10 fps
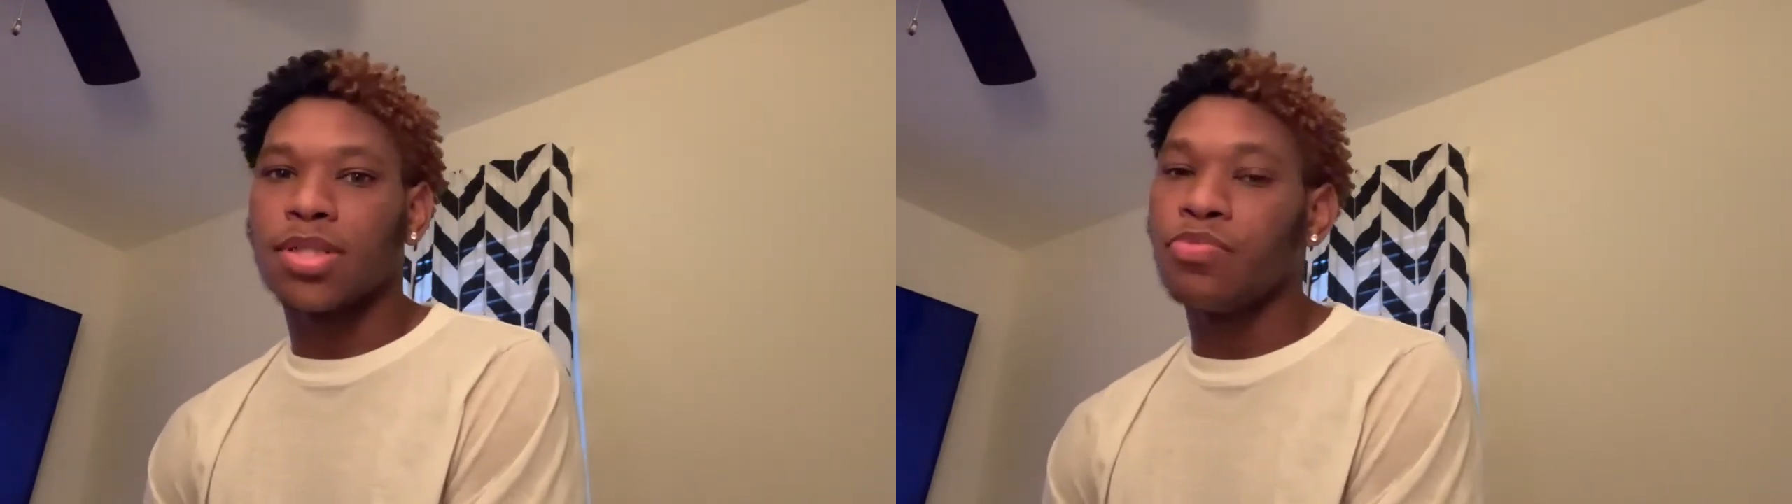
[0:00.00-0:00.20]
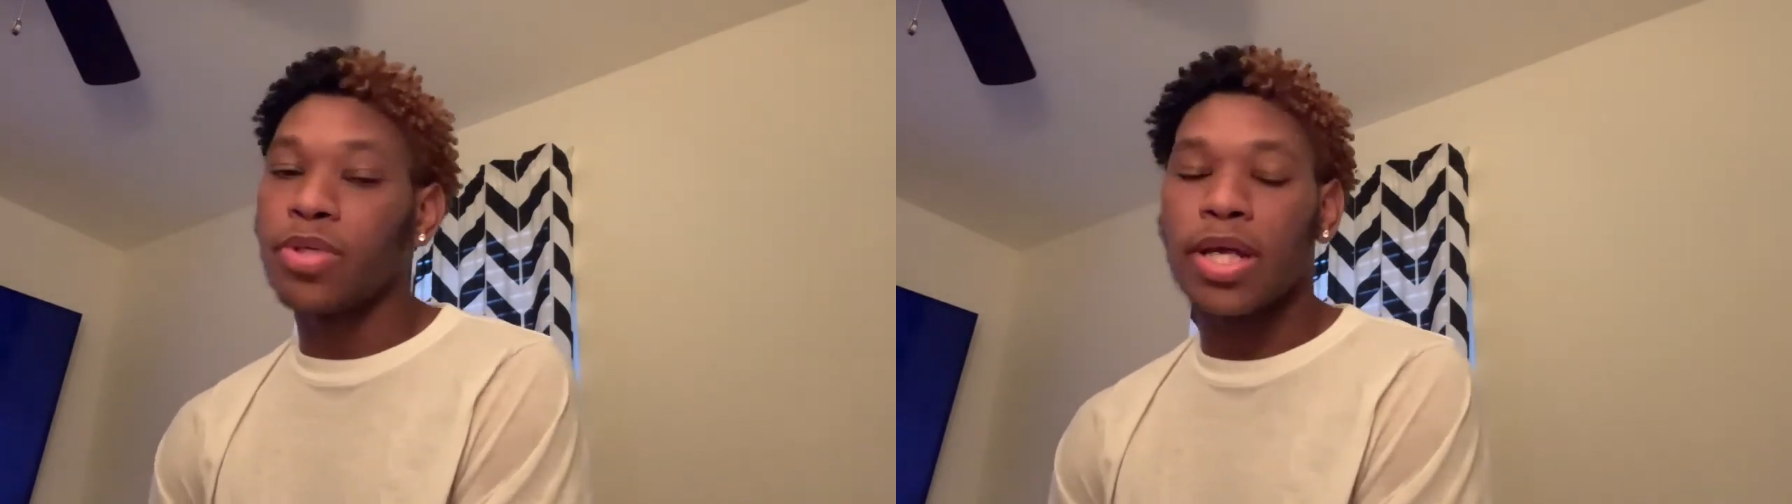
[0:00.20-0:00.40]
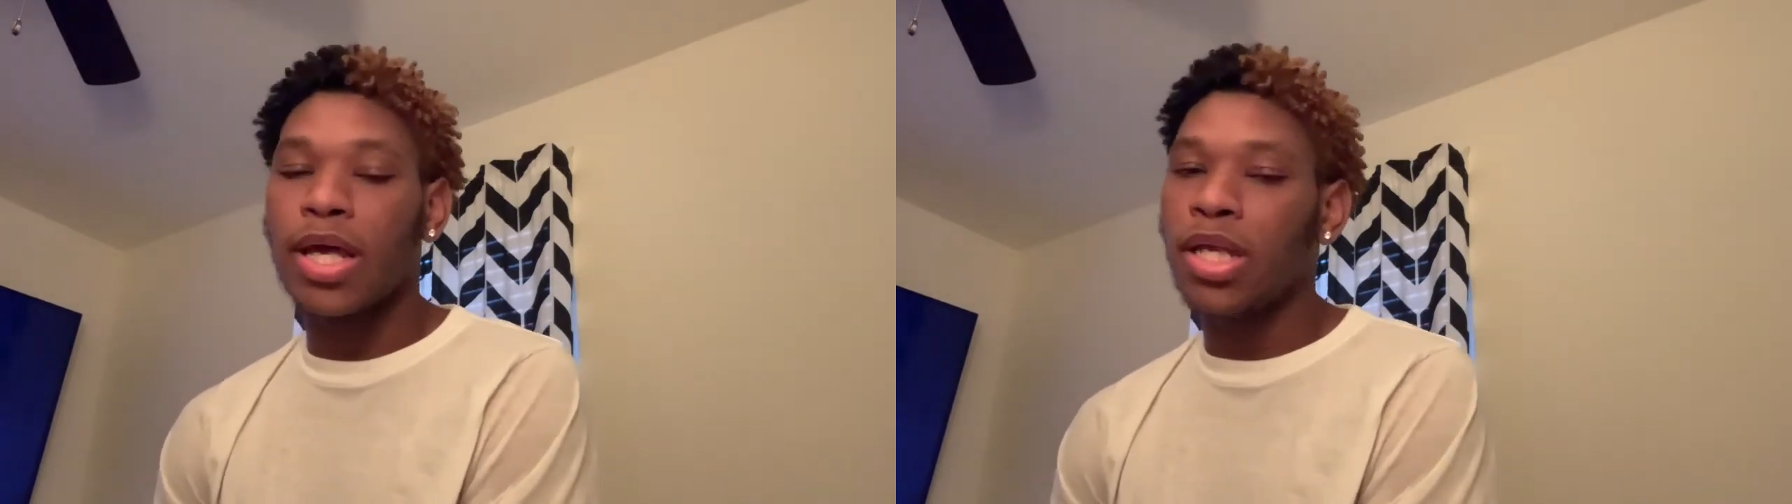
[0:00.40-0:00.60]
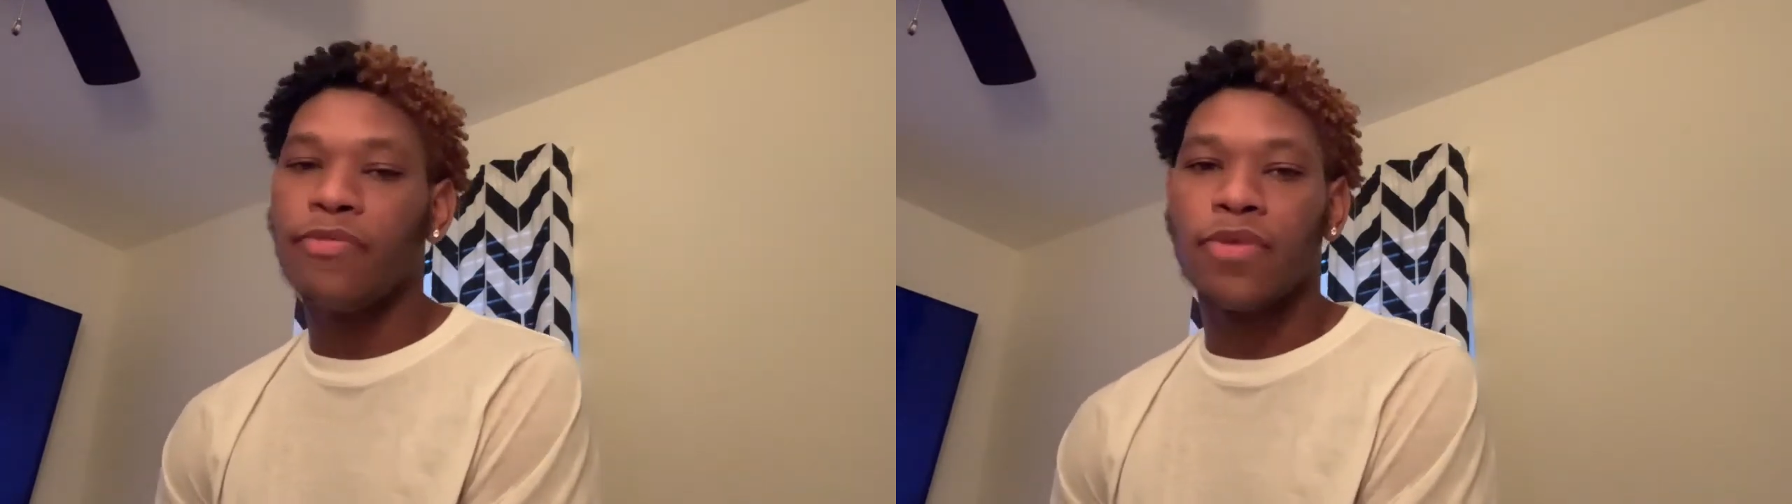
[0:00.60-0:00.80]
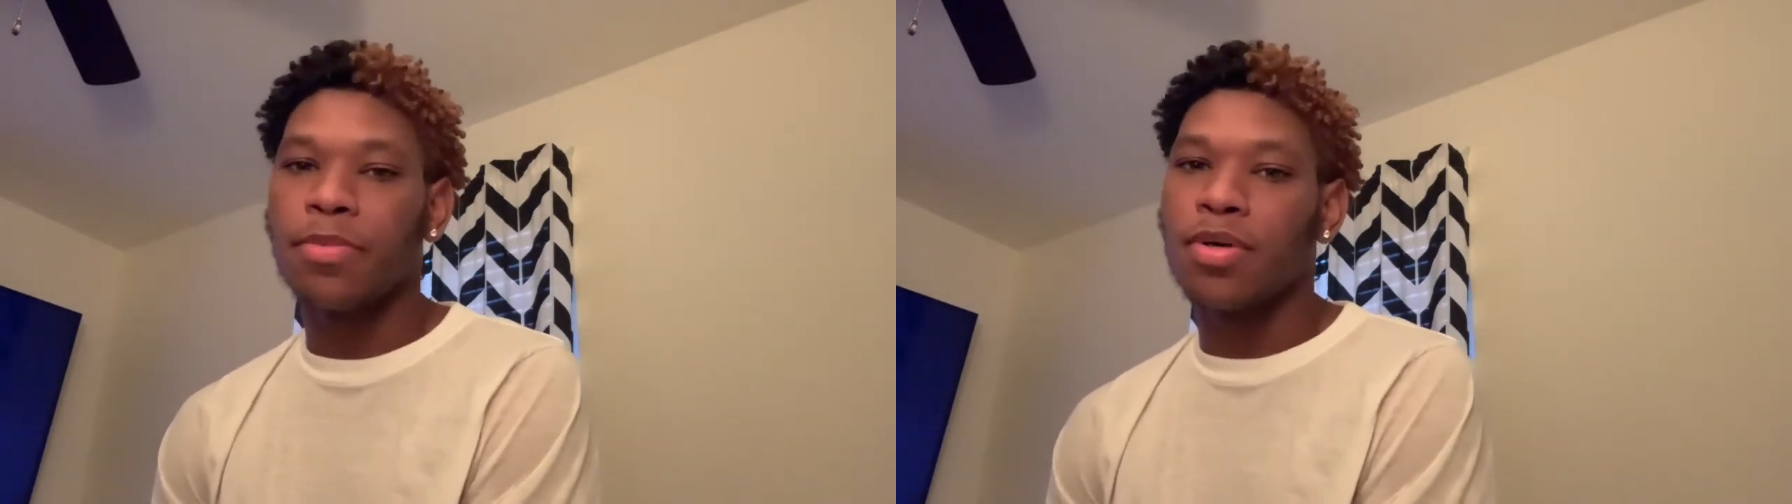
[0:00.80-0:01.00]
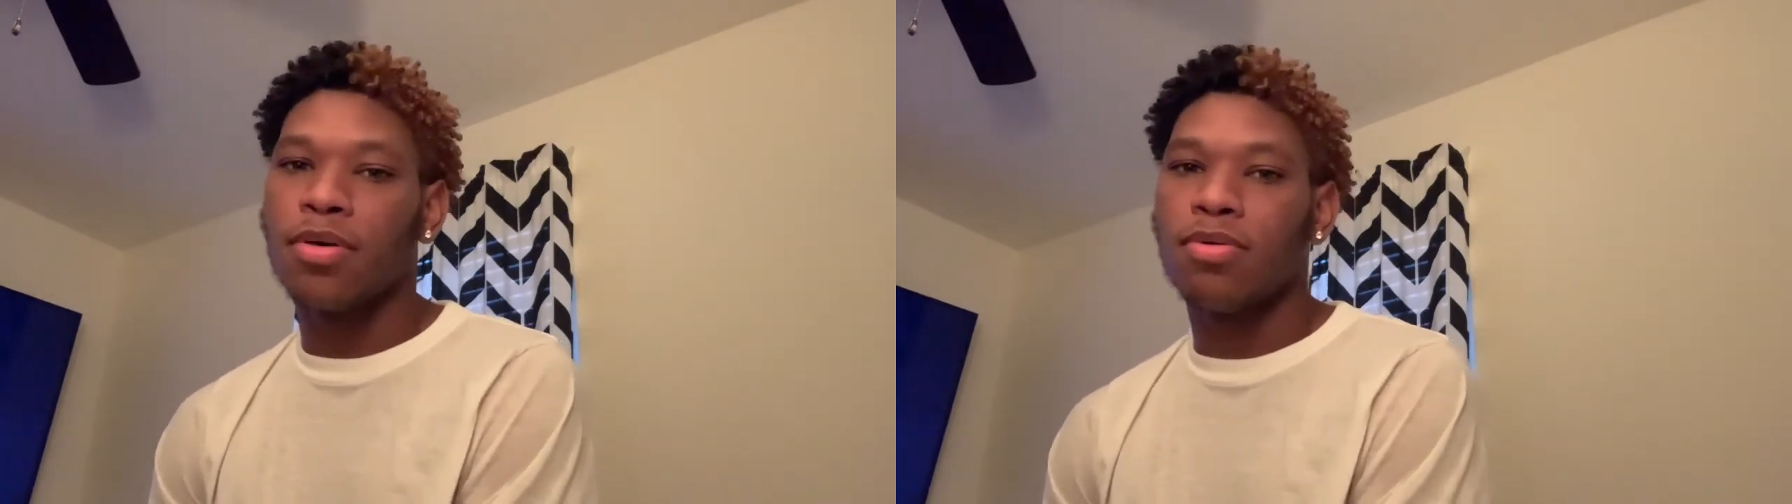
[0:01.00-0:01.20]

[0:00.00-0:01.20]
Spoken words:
with any female.